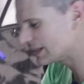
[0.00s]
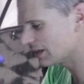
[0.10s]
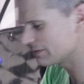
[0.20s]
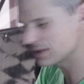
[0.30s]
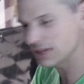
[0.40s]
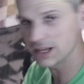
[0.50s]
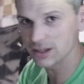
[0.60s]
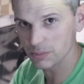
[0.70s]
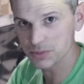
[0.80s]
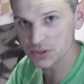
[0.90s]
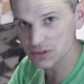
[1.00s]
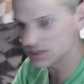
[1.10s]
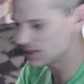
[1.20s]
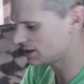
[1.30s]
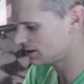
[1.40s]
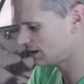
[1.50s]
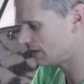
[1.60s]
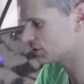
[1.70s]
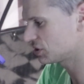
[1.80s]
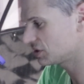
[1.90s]
loving that opportunity to
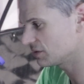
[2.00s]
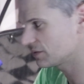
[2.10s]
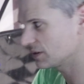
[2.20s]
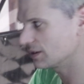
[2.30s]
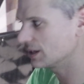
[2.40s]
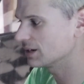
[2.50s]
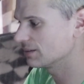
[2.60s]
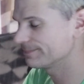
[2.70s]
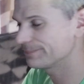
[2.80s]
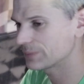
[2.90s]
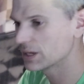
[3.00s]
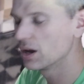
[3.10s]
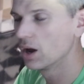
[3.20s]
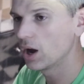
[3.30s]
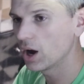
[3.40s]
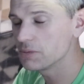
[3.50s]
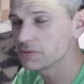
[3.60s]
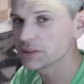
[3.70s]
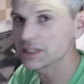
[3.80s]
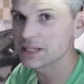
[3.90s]
have a shifter that
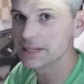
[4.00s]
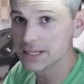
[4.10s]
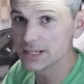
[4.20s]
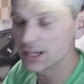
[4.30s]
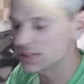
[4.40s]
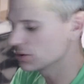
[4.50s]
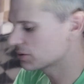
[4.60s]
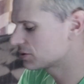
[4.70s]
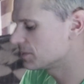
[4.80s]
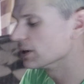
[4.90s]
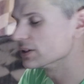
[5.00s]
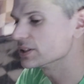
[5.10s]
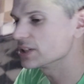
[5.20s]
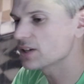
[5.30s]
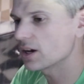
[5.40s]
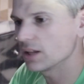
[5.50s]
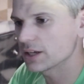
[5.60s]
hopefully, look, to be honest, it's kind of like